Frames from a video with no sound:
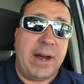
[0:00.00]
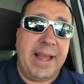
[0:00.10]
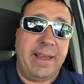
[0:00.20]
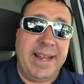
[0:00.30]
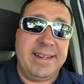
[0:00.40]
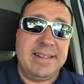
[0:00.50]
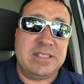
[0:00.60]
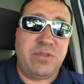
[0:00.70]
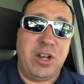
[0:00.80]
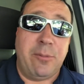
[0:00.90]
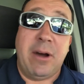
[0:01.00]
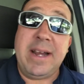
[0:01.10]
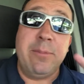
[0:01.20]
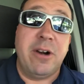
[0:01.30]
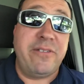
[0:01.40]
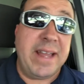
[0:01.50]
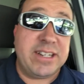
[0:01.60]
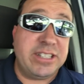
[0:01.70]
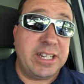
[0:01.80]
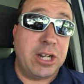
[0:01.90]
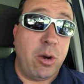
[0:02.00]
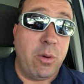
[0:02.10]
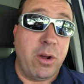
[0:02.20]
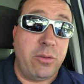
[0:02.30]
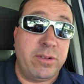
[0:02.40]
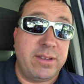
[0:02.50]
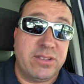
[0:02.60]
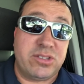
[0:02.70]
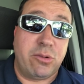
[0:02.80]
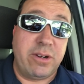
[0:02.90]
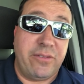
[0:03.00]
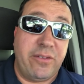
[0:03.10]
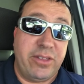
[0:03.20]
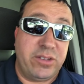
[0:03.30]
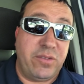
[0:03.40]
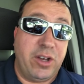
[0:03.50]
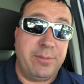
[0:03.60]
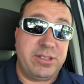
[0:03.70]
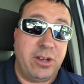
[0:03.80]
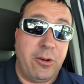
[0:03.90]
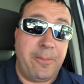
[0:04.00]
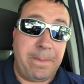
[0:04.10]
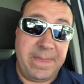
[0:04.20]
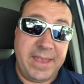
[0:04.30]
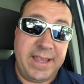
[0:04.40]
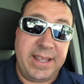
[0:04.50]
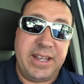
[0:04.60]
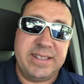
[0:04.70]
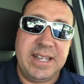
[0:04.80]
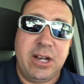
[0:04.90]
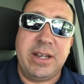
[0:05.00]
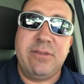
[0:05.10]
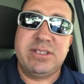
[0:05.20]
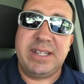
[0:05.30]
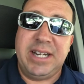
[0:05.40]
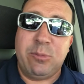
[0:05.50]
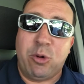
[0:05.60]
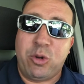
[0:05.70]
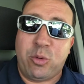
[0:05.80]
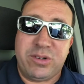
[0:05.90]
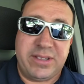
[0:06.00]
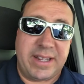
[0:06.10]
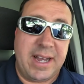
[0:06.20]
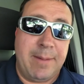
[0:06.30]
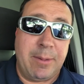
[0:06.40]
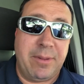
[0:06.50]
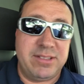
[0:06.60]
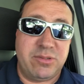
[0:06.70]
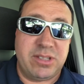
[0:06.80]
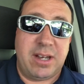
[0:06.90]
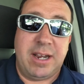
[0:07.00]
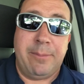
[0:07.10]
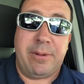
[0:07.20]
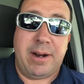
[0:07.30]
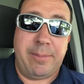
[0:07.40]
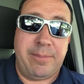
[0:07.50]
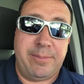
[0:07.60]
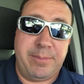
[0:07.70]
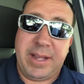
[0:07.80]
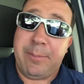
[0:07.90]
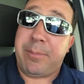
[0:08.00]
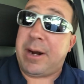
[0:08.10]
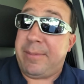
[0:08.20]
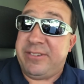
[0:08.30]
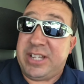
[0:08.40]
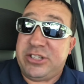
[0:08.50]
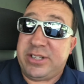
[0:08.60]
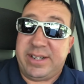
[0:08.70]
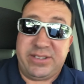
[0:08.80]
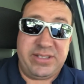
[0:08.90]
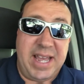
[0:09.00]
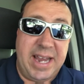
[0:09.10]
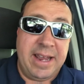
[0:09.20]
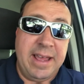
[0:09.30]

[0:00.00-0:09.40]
I liked in this film, well, Eddie Murphy actually co wrote the story for this film. So you could tell he was leaning more towards the comedy. Plus, there was a lot of improv improvisation on the set.